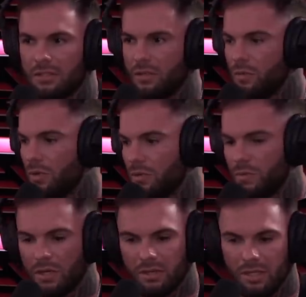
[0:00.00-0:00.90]
little mm-hmm. work,
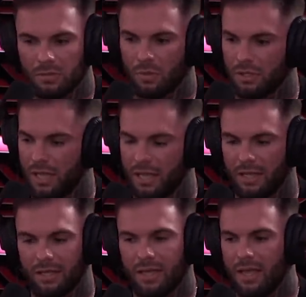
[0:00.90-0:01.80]
work this, work that,
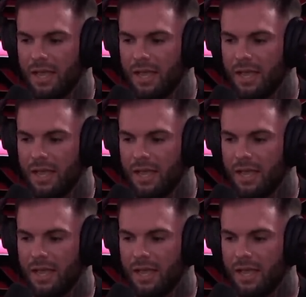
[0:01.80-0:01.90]
like.